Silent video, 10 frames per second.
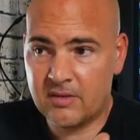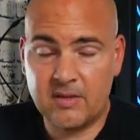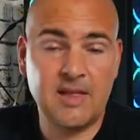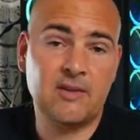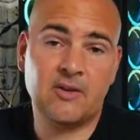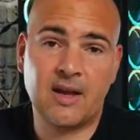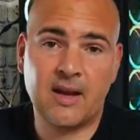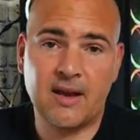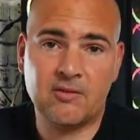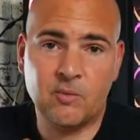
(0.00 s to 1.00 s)
The internet
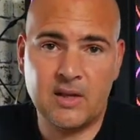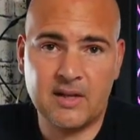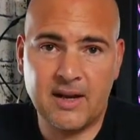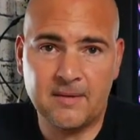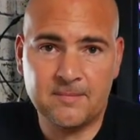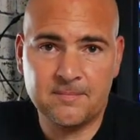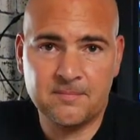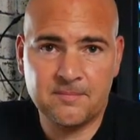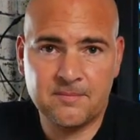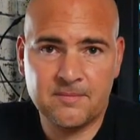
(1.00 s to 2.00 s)
connection went down.
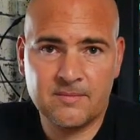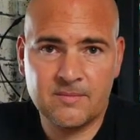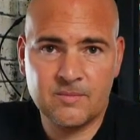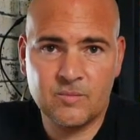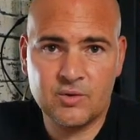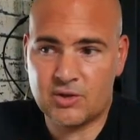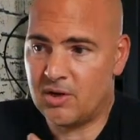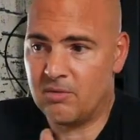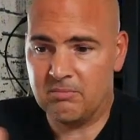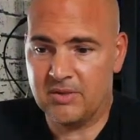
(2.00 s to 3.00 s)

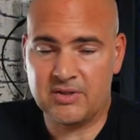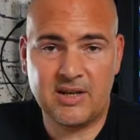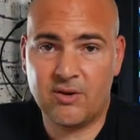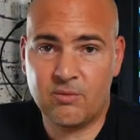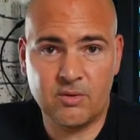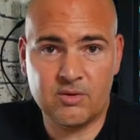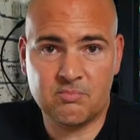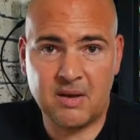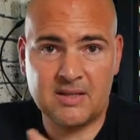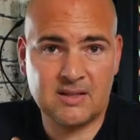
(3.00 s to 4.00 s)
So the Teal was
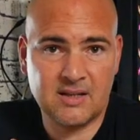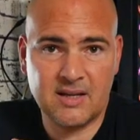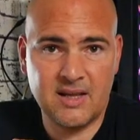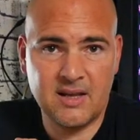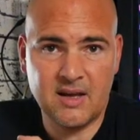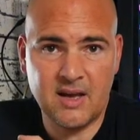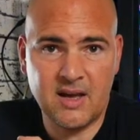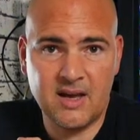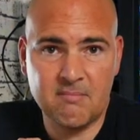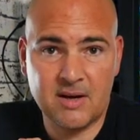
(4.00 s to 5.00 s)
basically
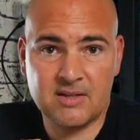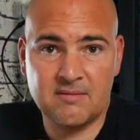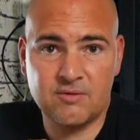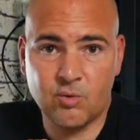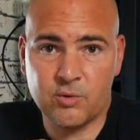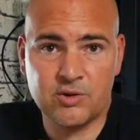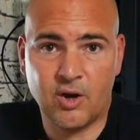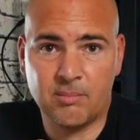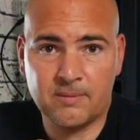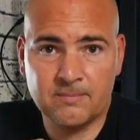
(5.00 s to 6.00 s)
a massive
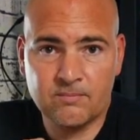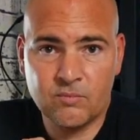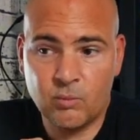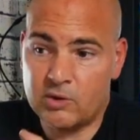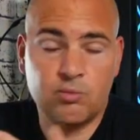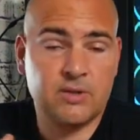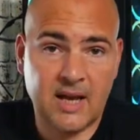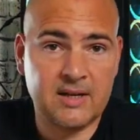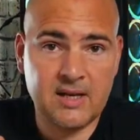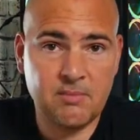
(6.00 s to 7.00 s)
doorstop, which was
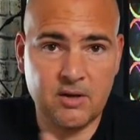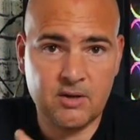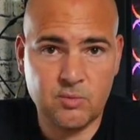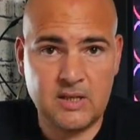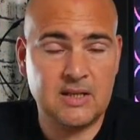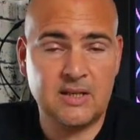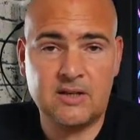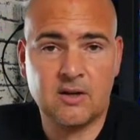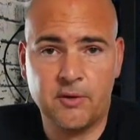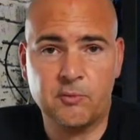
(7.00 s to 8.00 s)
handy because we did need
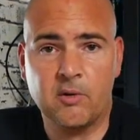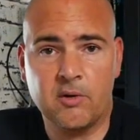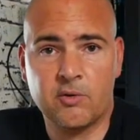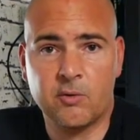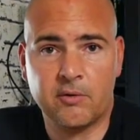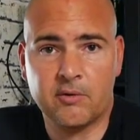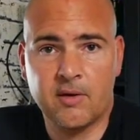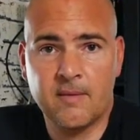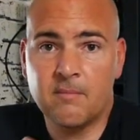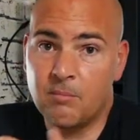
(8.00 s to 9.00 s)
to close one of the doors.
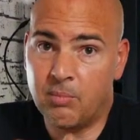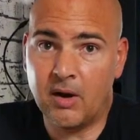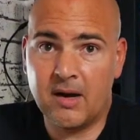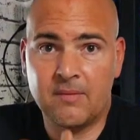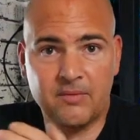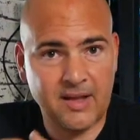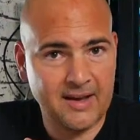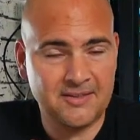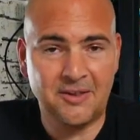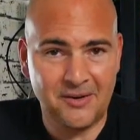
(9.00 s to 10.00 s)
But that
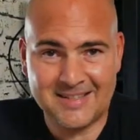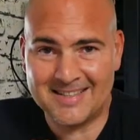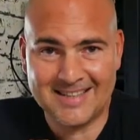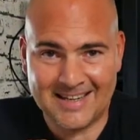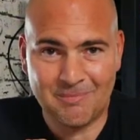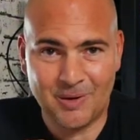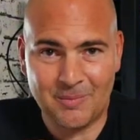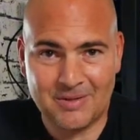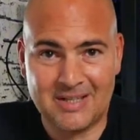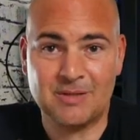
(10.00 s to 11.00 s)
is not its intended
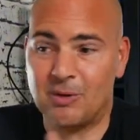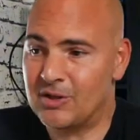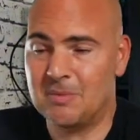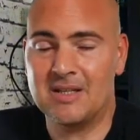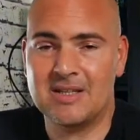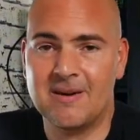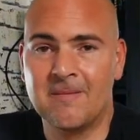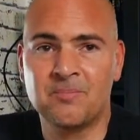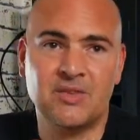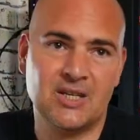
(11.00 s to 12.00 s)
purpose. It's supposed to be a
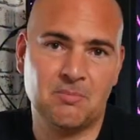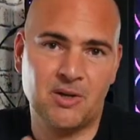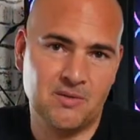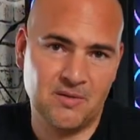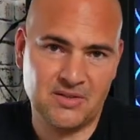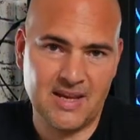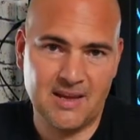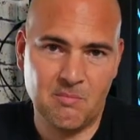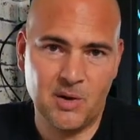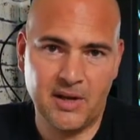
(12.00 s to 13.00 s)
Teal. It's supposed to be for
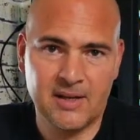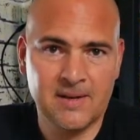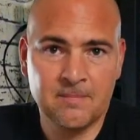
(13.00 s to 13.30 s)
taking money.